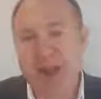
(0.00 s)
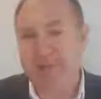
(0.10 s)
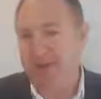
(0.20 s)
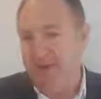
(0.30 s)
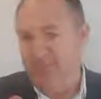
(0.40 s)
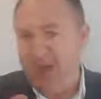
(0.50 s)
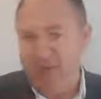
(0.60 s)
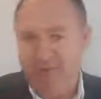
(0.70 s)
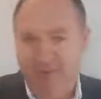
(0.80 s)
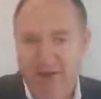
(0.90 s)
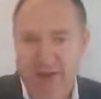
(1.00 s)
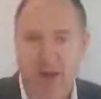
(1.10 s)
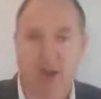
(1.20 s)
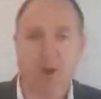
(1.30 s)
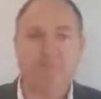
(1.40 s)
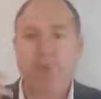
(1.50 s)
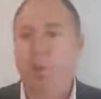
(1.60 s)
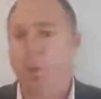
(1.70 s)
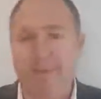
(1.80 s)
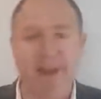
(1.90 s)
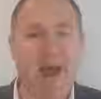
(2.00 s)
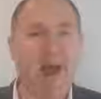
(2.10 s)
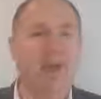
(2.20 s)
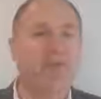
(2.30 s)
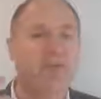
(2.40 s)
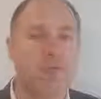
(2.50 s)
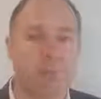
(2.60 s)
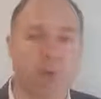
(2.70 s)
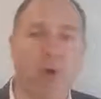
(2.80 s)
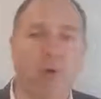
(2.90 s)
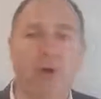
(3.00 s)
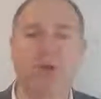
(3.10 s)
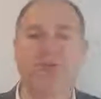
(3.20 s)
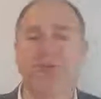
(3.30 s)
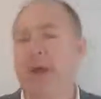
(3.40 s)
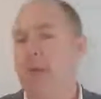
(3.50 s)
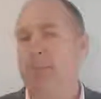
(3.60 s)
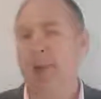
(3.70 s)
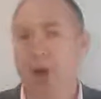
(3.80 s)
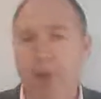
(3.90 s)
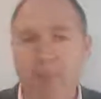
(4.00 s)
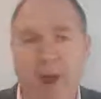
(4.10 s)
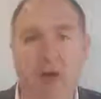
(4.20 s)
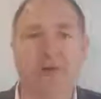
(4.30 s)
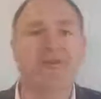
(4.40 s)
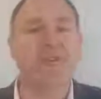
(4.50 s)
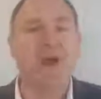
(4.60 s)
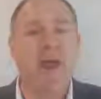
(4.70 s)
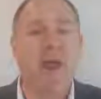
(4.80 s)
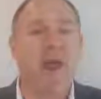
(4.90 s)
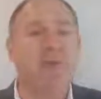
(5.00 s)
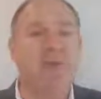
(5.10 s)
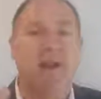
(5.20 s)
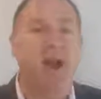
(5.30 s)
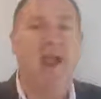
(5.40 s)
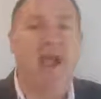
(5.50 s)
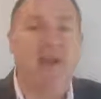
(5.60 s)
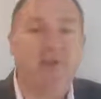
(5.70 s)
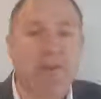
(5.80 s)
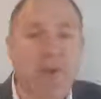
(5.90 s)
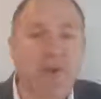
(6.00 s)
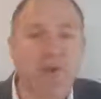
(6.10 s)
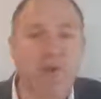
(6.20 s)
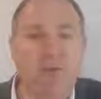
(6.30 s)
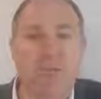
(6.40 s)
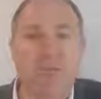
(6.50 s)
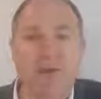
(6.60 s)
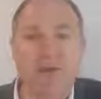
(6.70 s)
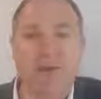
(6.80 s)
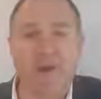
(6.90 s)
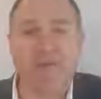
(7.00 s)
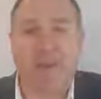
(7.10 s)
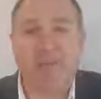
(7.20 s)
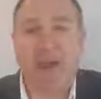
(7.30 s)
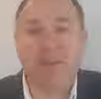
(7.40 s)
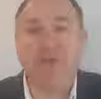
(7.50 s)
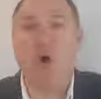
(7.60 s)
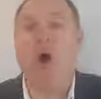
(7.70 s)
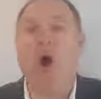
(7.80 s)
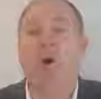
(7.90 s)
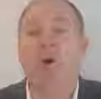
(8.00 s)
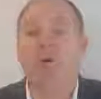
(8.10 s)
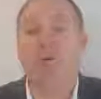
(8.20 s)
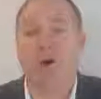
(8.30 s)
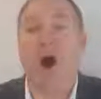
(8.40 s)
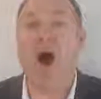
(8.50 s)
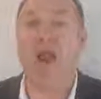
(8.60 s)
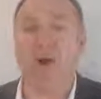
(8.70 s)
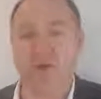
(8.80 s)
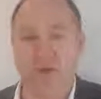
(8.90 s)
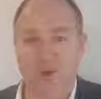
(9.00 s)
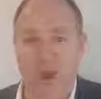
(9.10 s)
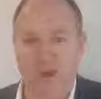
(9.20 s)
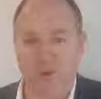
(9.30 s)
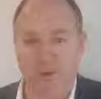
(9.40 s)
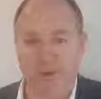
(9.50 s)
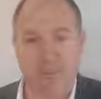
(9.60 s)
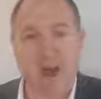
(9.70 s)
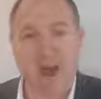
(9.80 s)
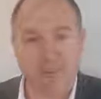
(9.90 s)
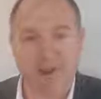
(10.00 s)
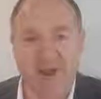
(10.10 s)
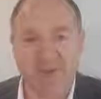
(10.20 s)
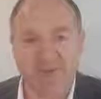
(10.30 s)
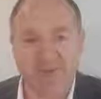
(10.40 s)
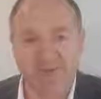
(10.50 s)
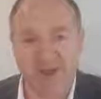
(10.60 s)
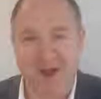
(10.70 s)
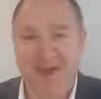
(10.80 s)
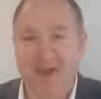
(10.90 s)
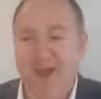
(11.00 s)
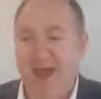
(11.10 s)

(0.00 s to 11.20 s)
that up in video, webinars, reports, blog posts, everything you do. That becomes your whole dialogue that you have with the marketplace, right?